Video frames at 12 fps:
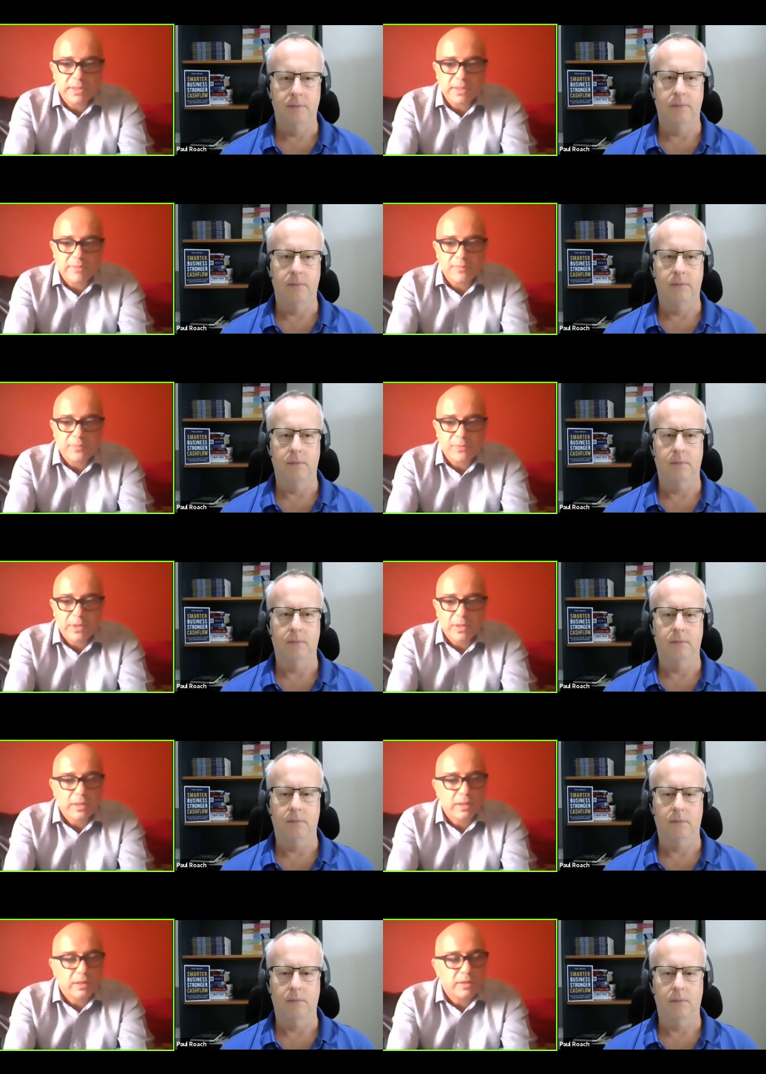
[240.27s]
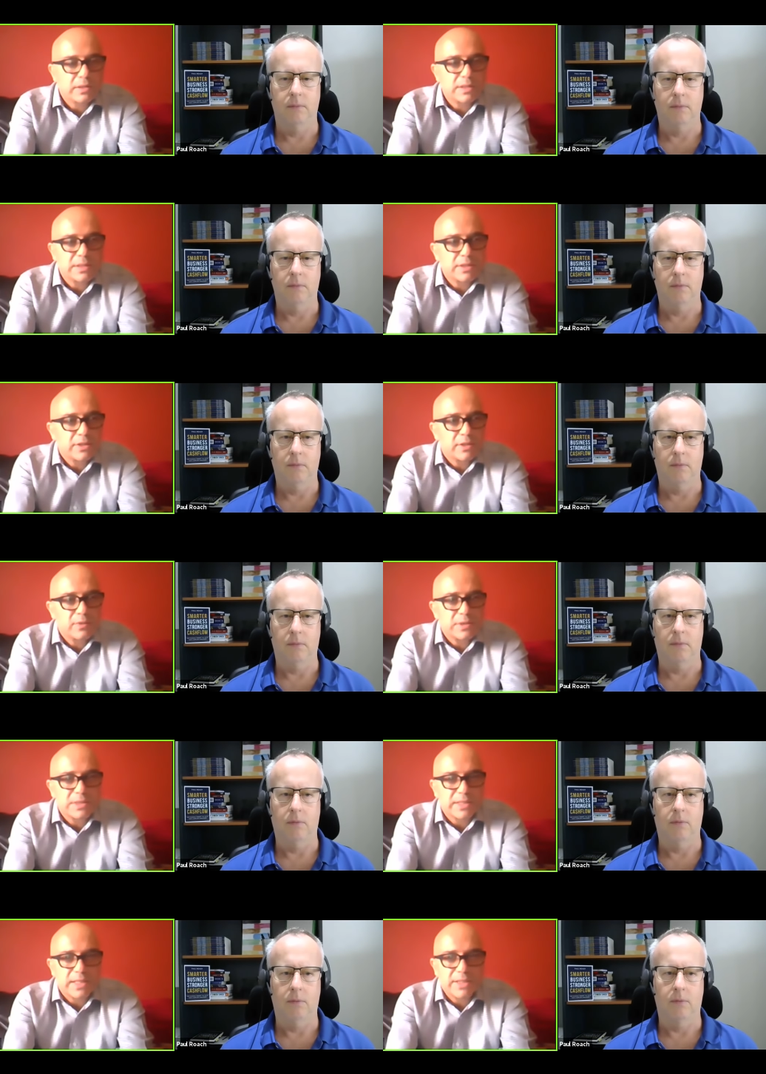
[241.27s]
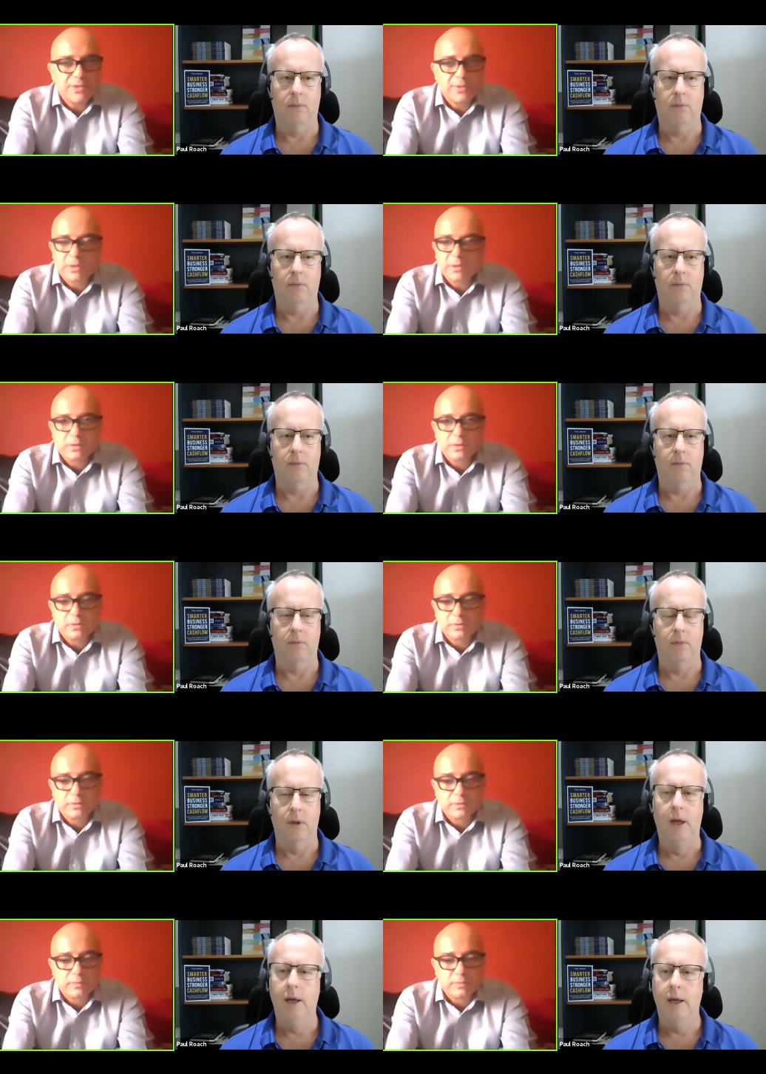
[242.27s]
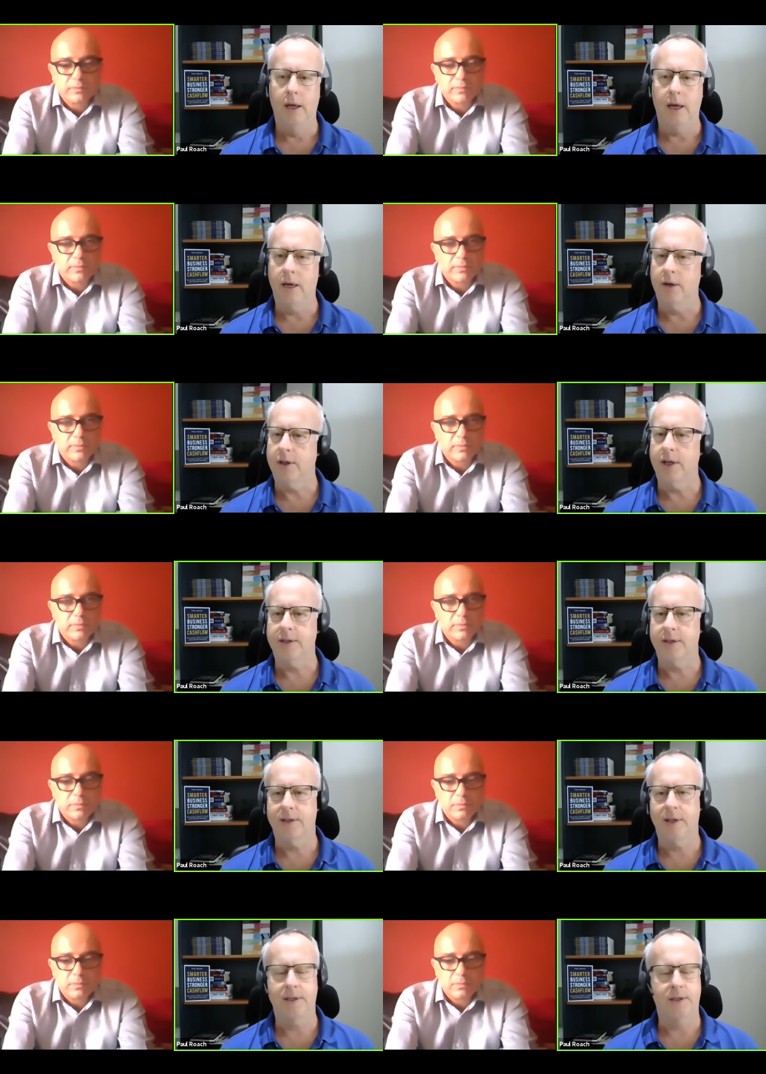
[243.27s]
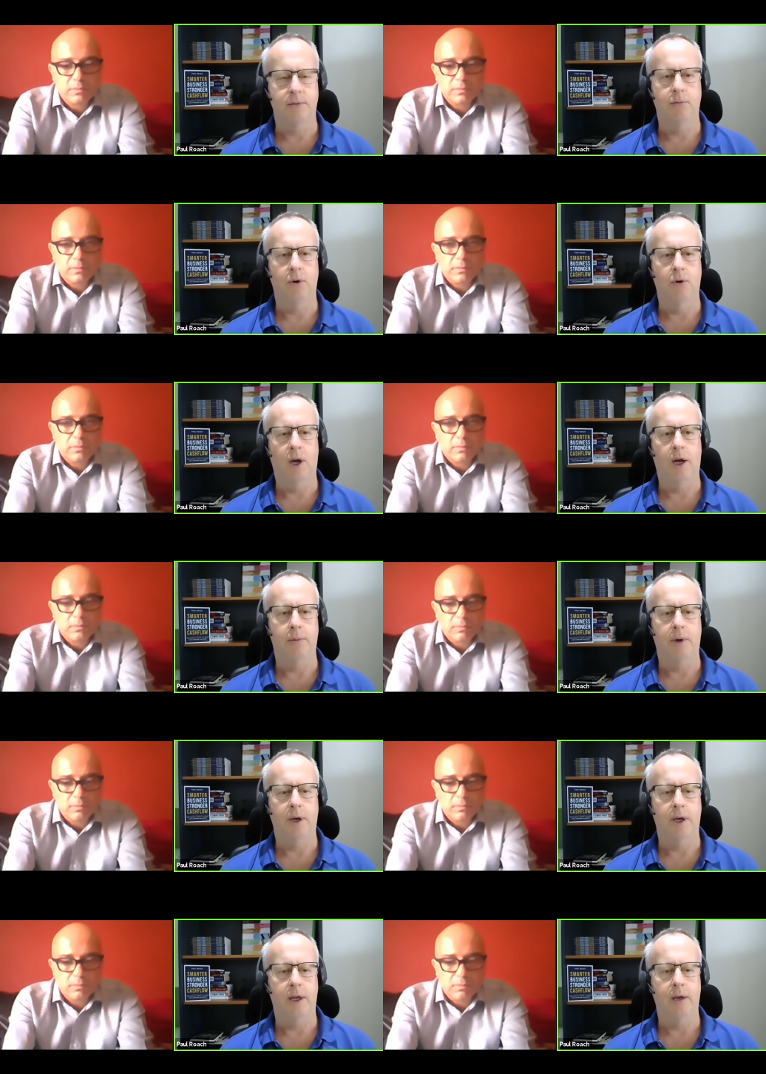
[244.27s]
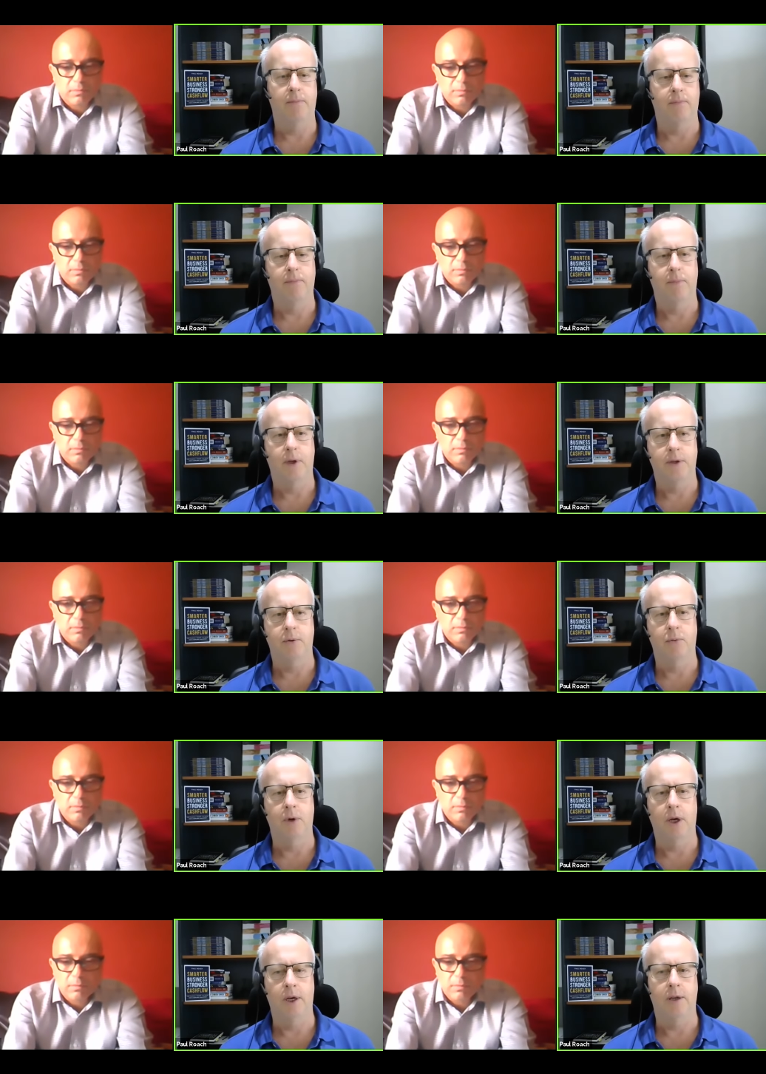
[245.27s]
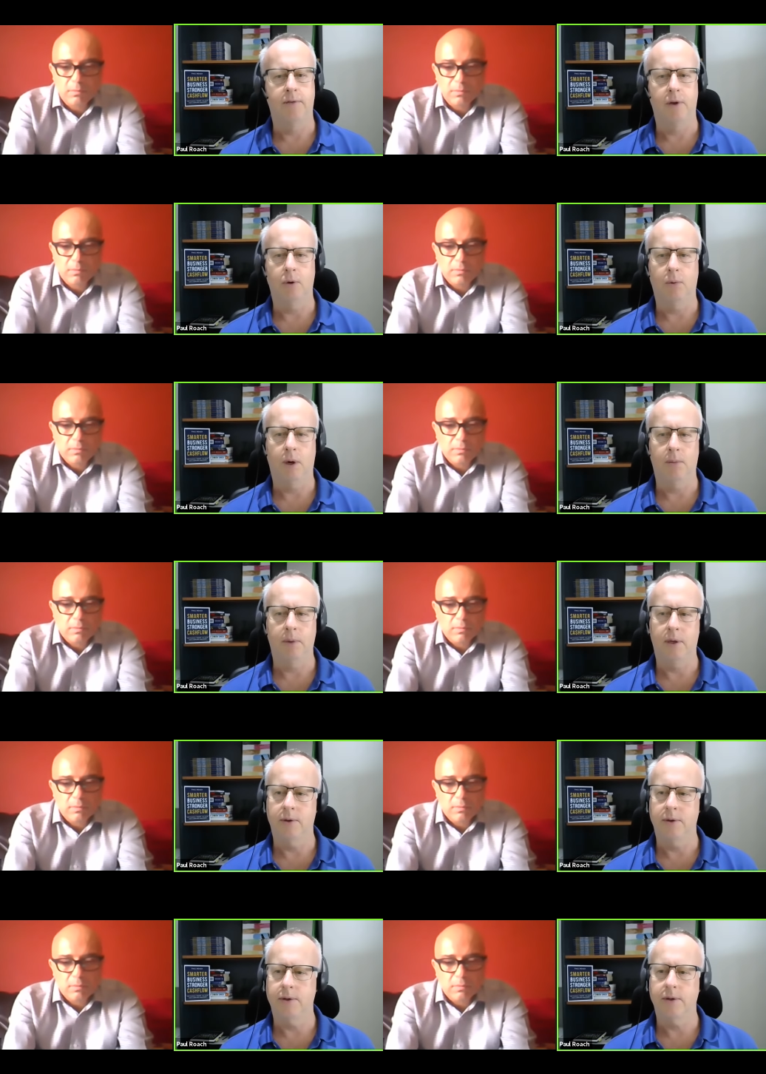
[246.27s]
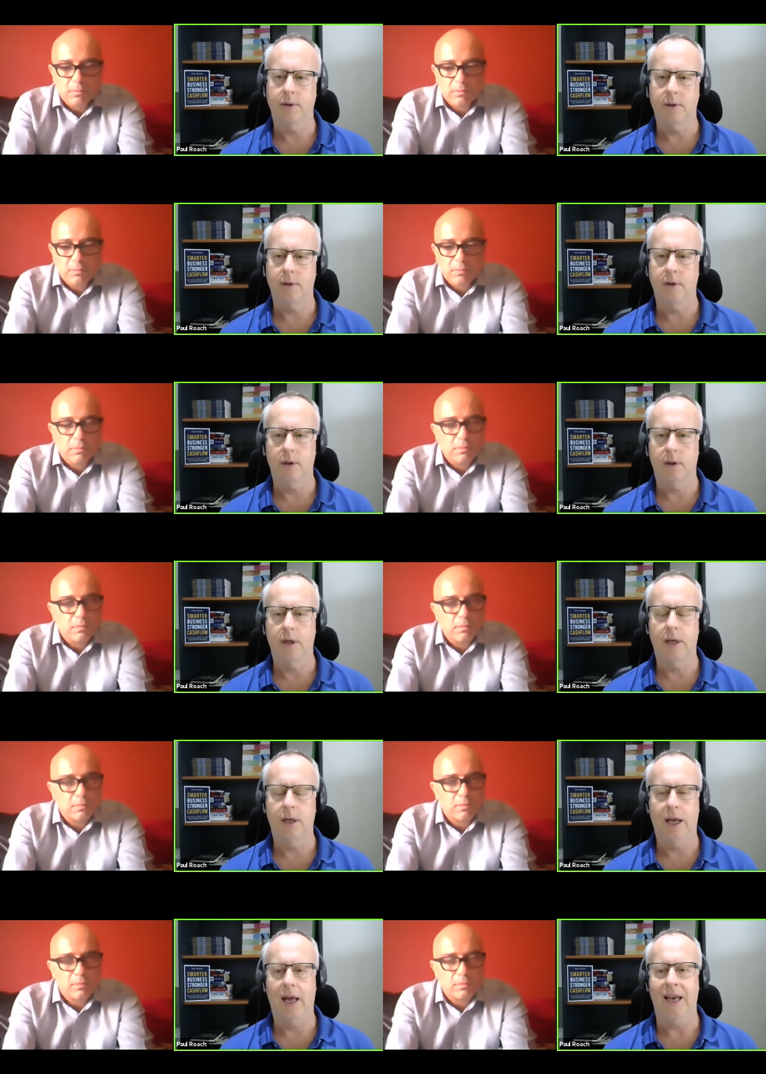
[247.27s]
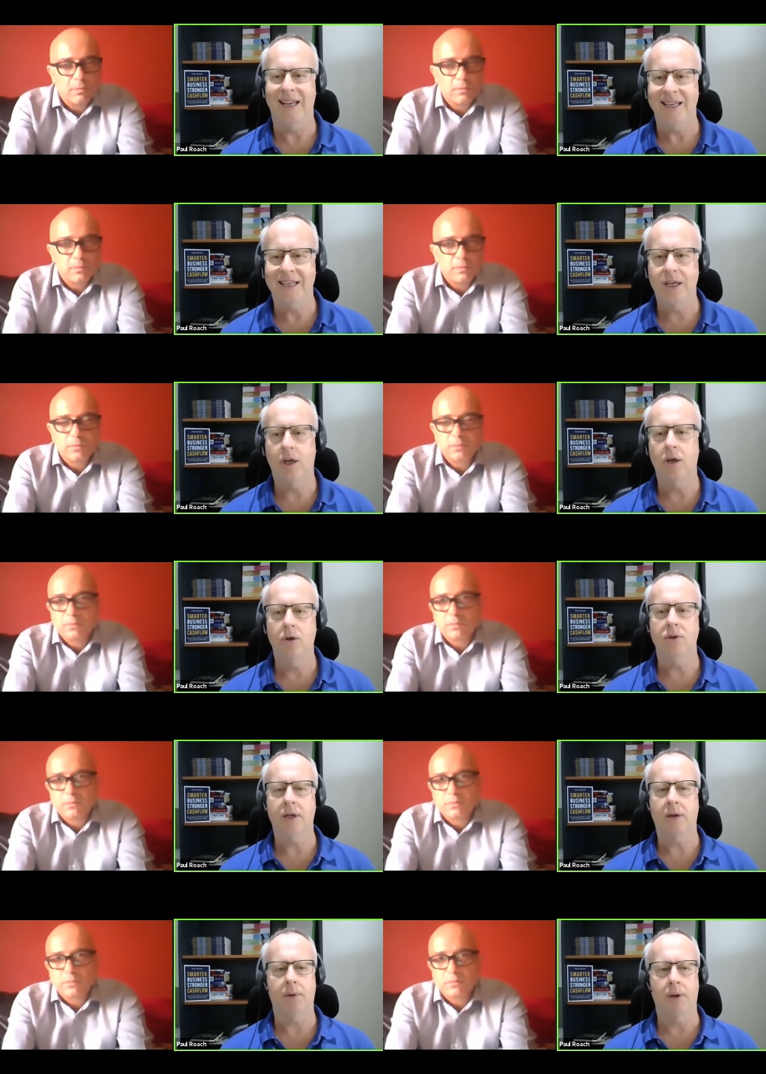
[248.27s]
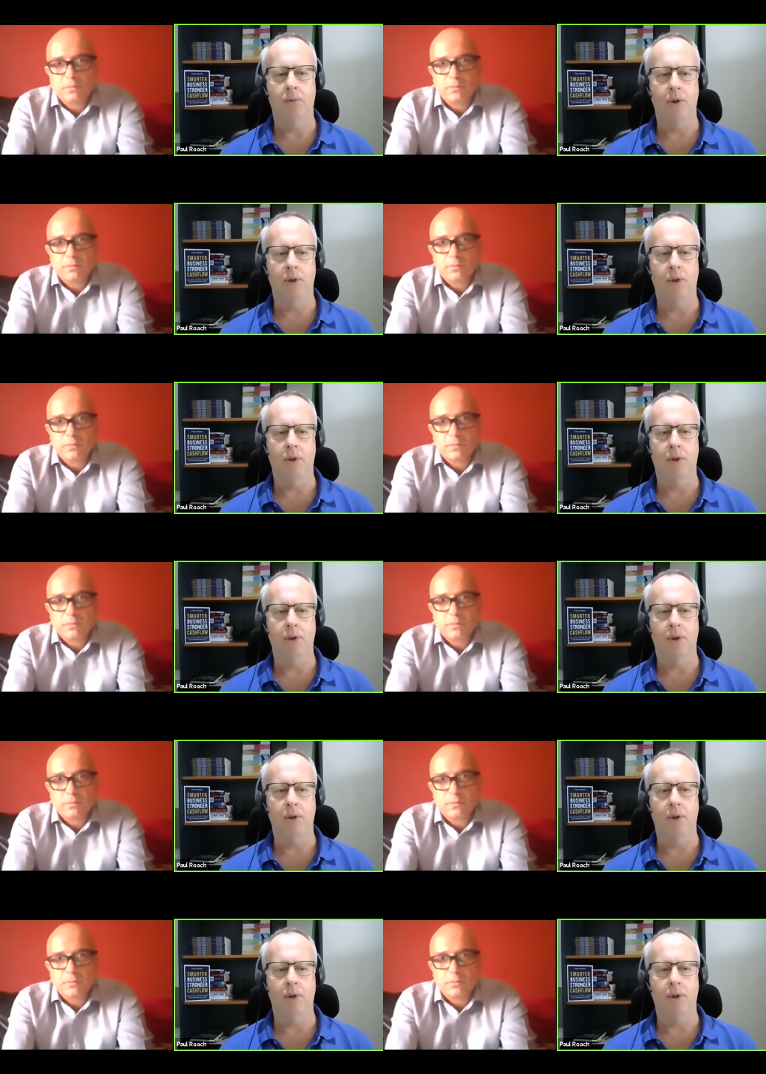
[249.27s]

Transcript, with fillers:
Speaker 1: Um, I honestly didn't know what to say to her.
Speaker 2: And look, that's that's a real hard one, Dan. That's a really difficult one because unless you can do something